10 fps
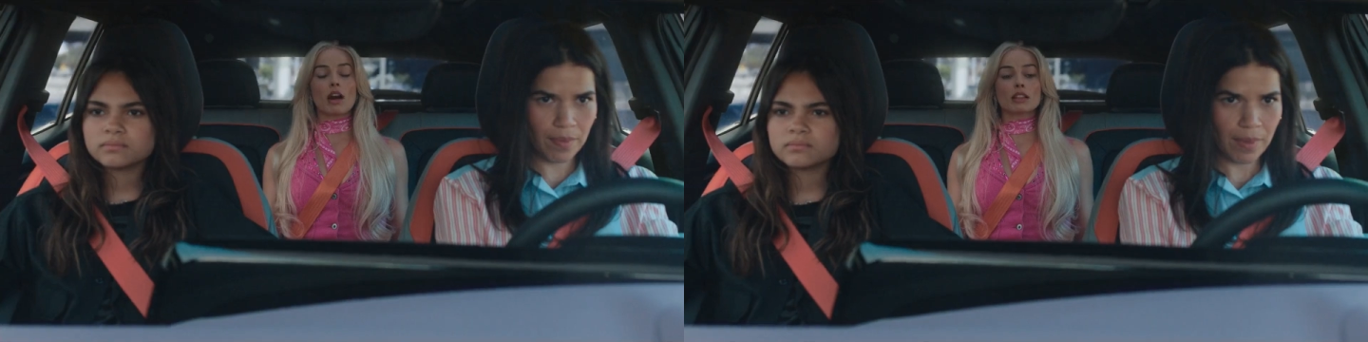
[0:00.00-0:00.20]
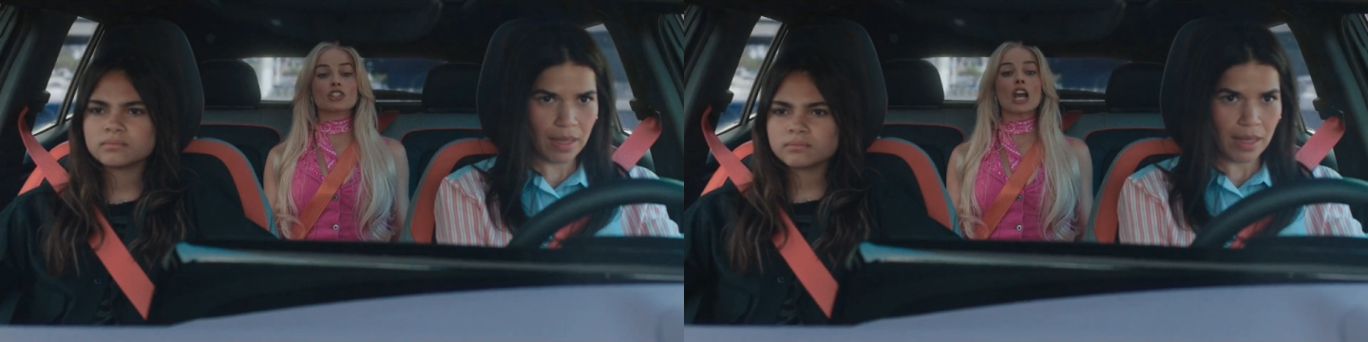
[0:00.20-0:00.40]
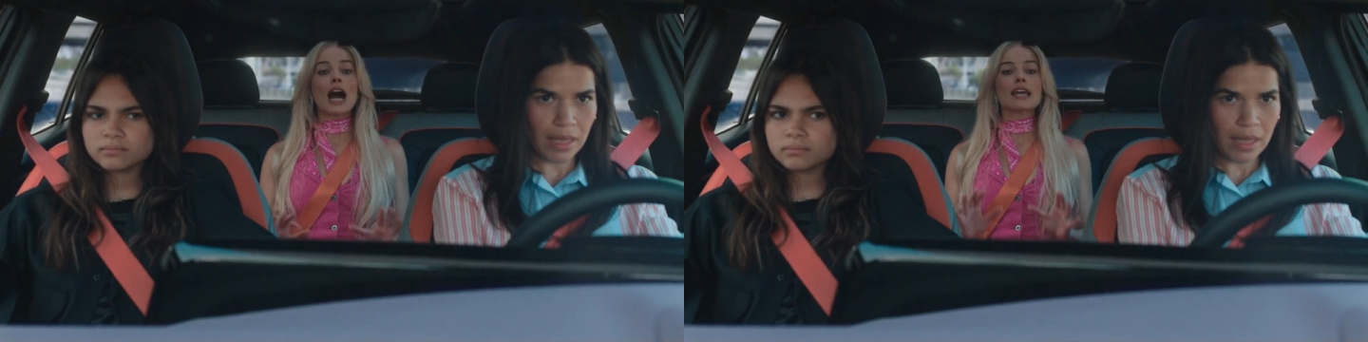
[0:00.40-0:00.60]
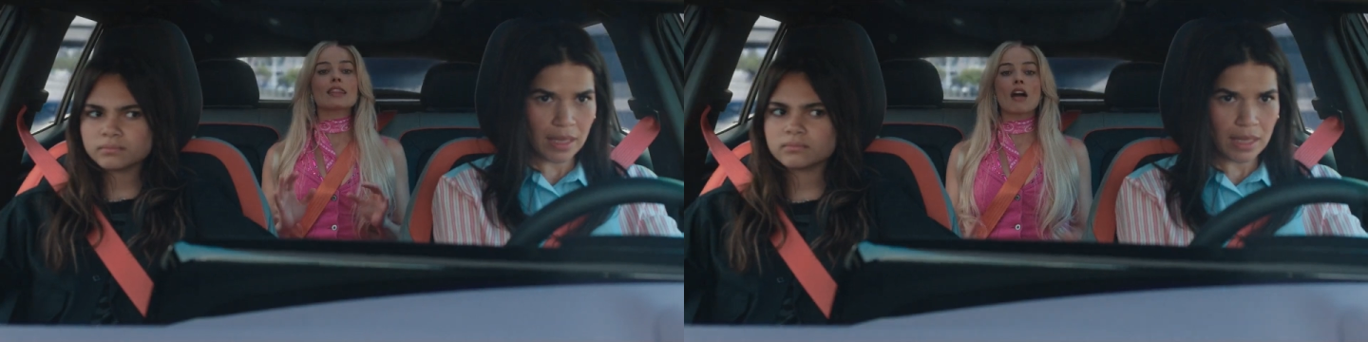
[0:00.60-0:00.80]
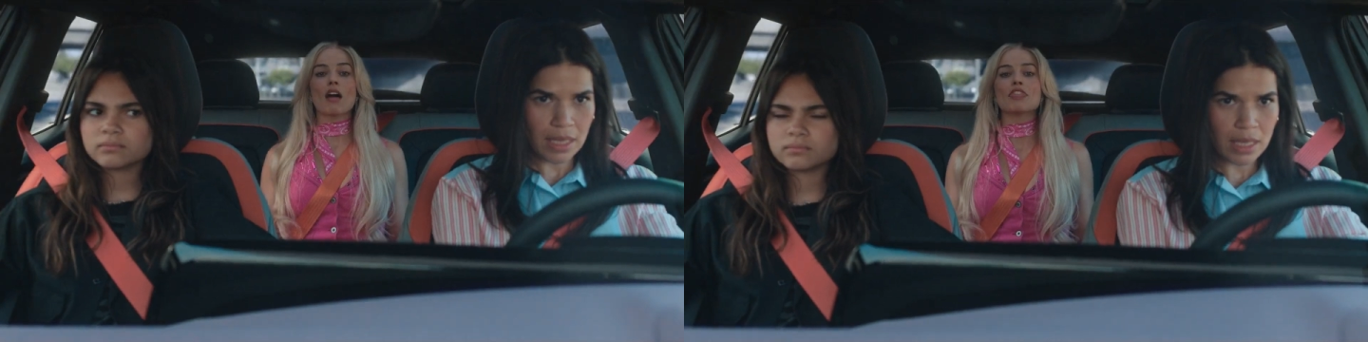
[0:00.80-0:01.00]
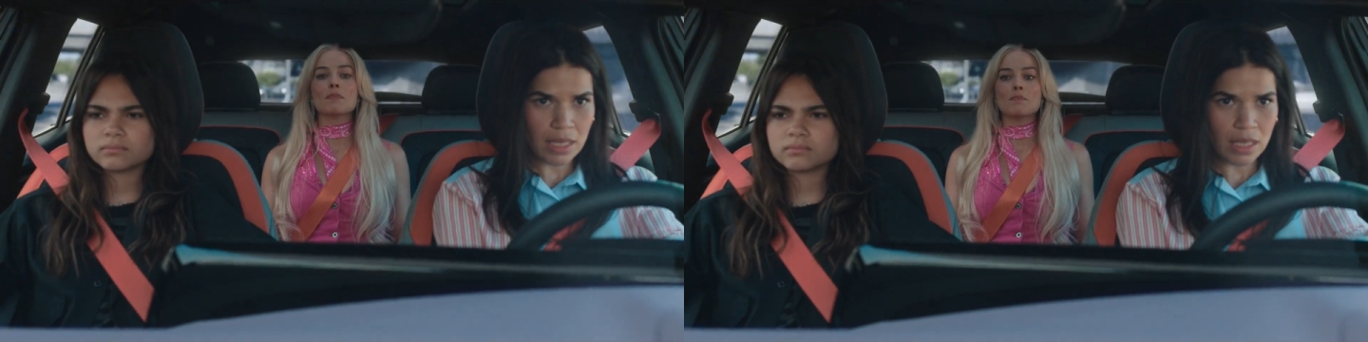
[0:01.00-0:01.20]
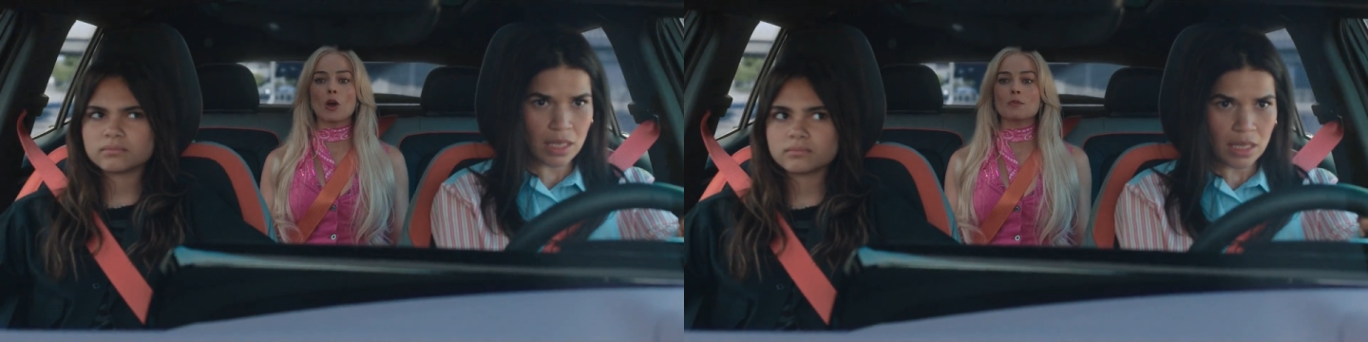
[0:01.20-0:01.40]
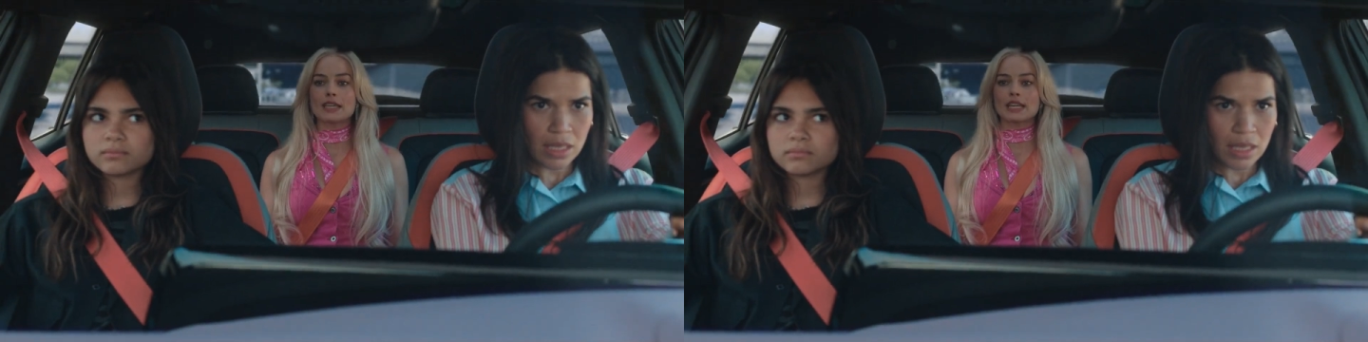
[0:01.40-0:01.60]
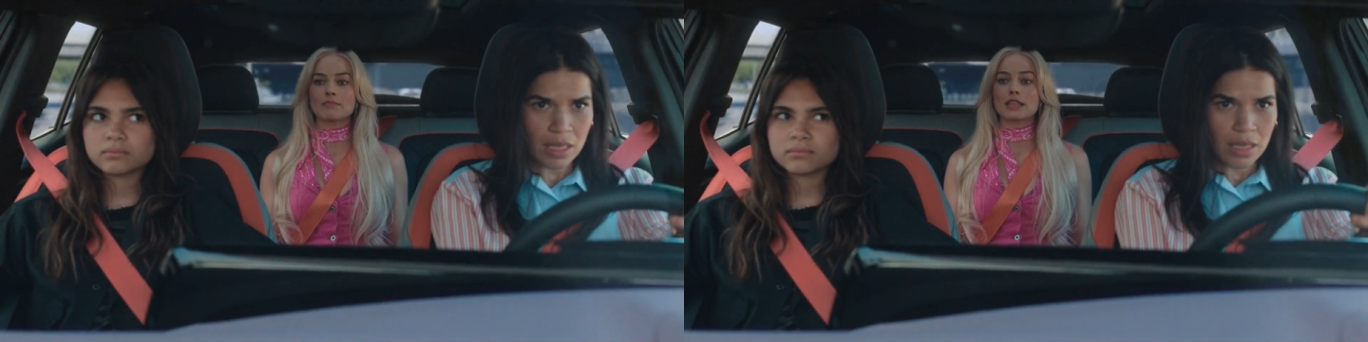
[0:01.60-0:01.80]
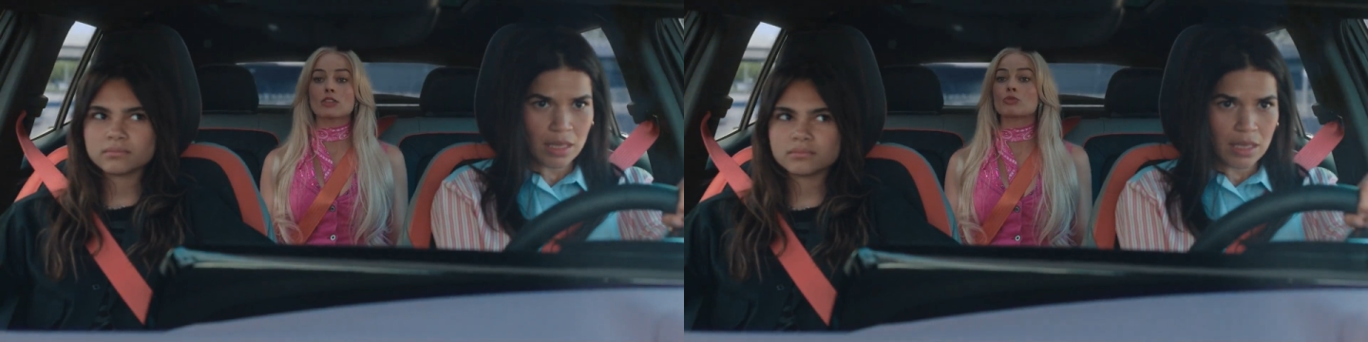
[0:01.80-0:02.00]
Speaker 1: apology. I thought that Barbie had
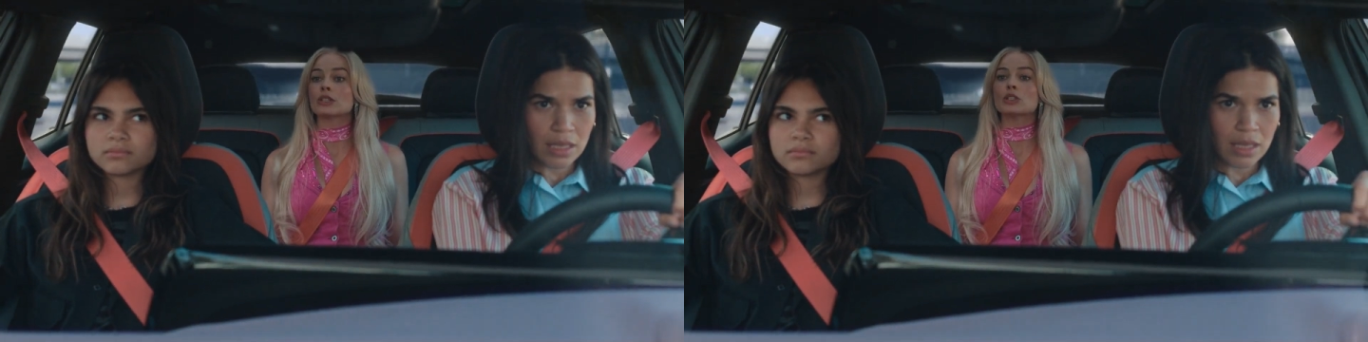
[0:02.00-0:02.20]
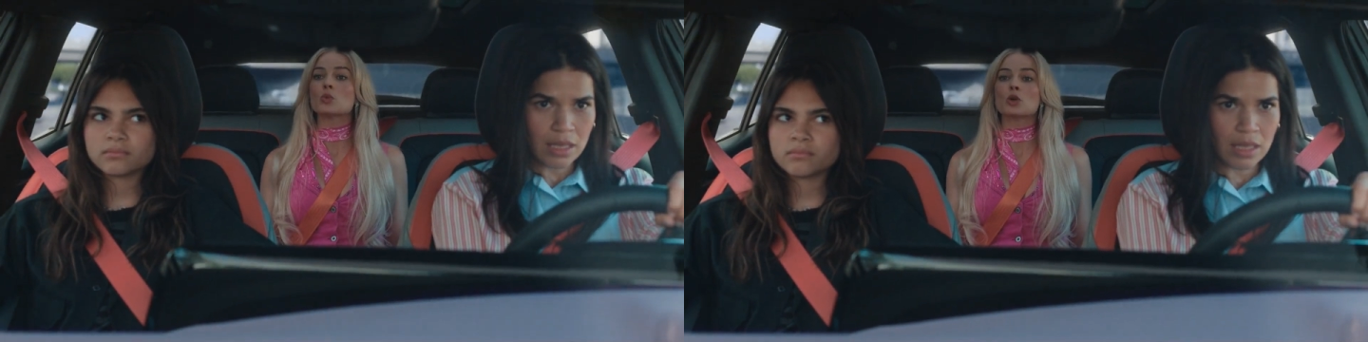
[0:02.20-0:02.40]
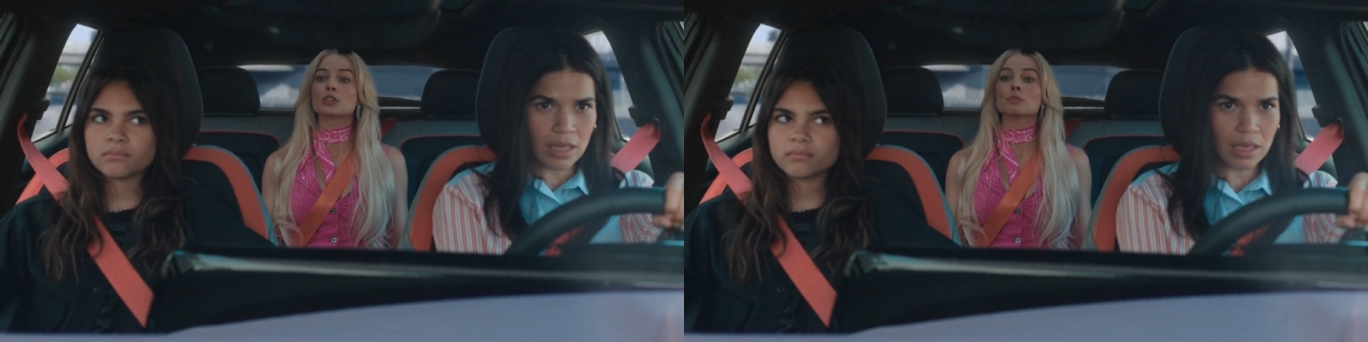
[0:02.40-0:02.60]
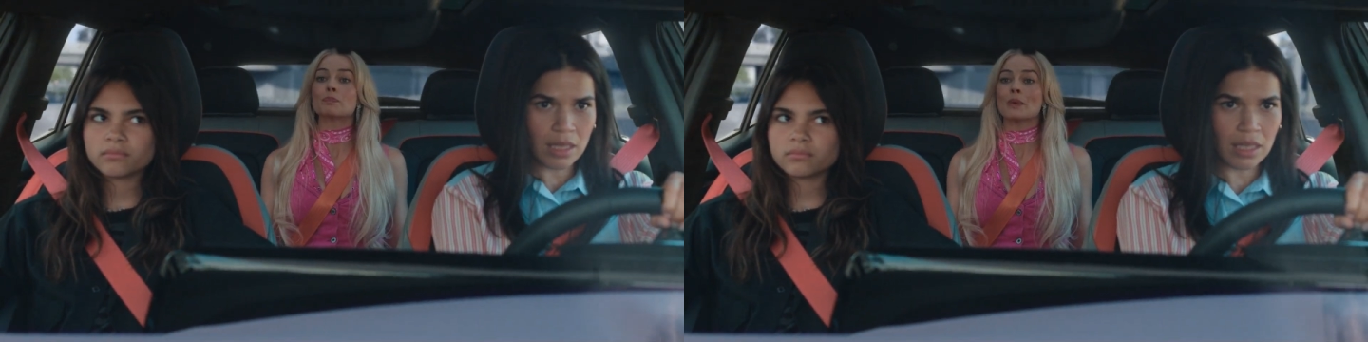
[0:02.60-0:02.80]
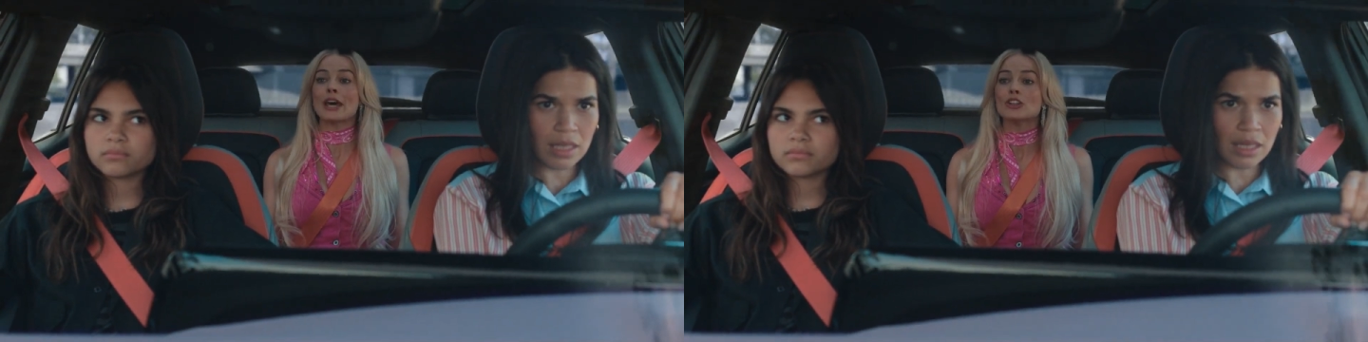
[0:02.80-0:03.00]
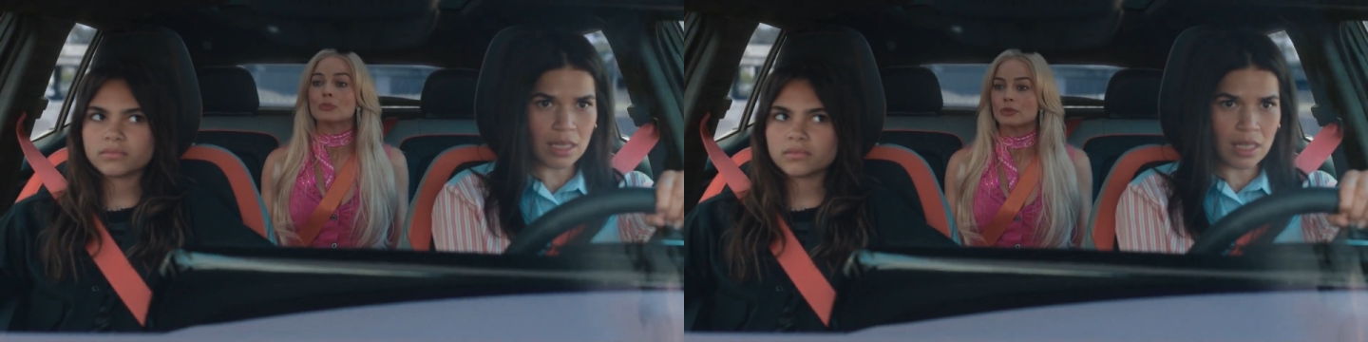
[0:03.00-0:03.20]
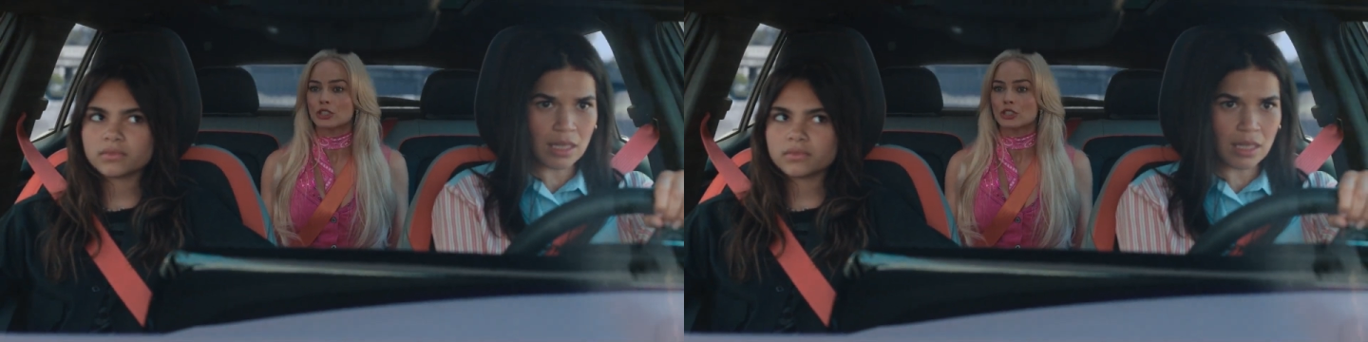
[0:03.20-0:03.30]
made the real world better,